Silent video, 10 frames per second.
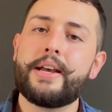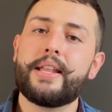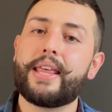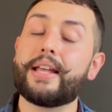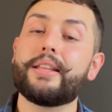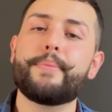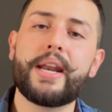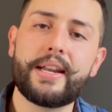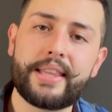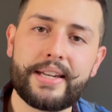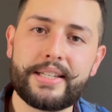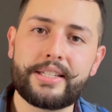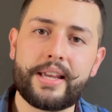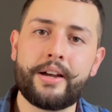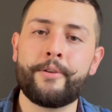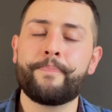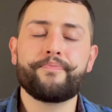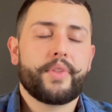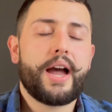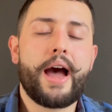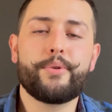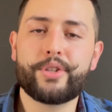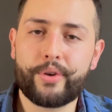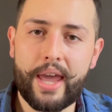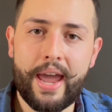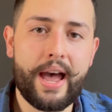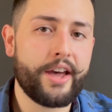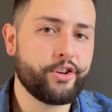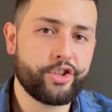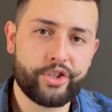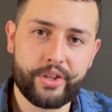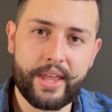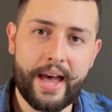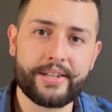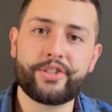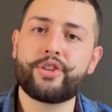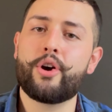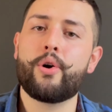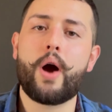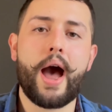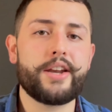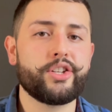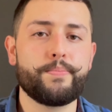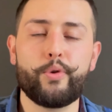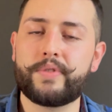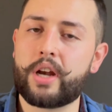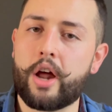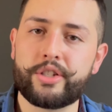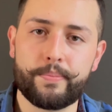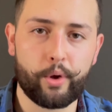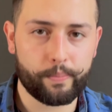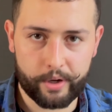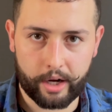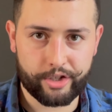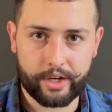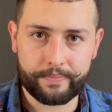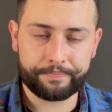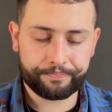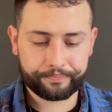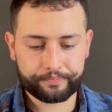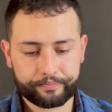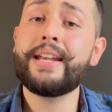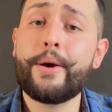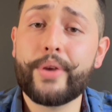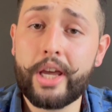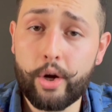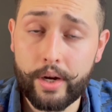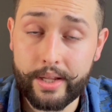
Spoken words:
They eliminated that detail. I was okay, I understood that, so I just moved it on to bulk production. Now we can go on to